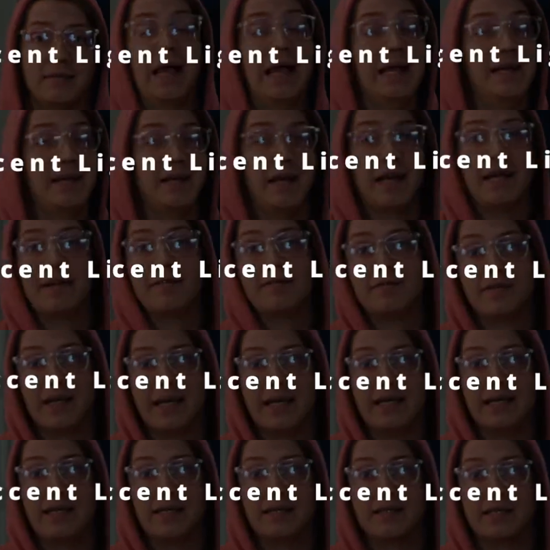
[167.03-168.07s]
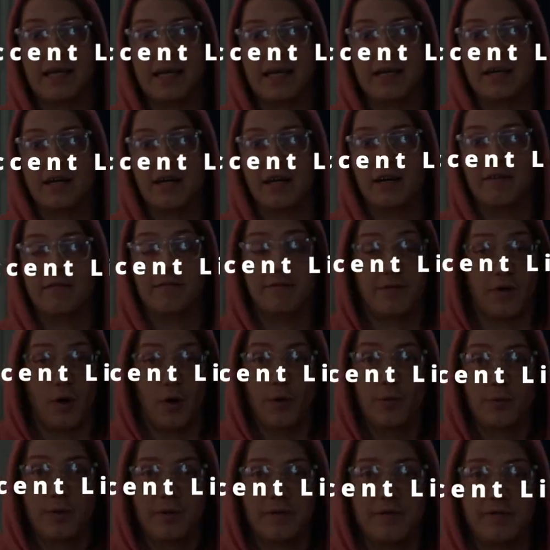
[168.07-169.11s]
any kind of lighting like a
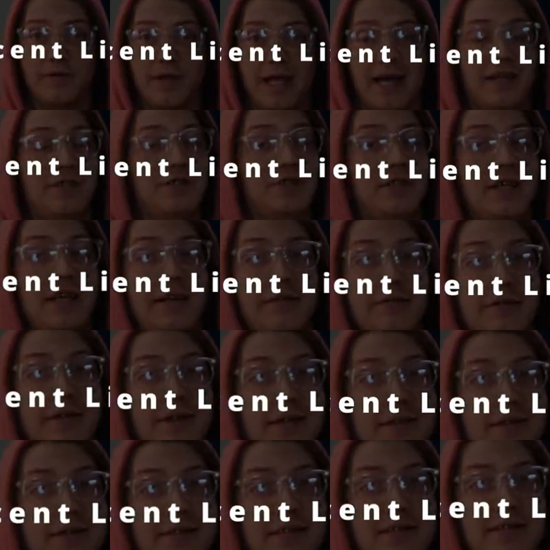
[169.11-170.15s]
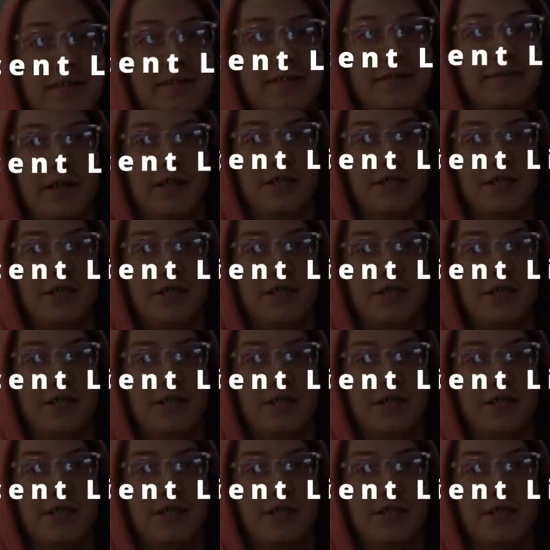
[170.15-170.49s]
phone flashlight for instance,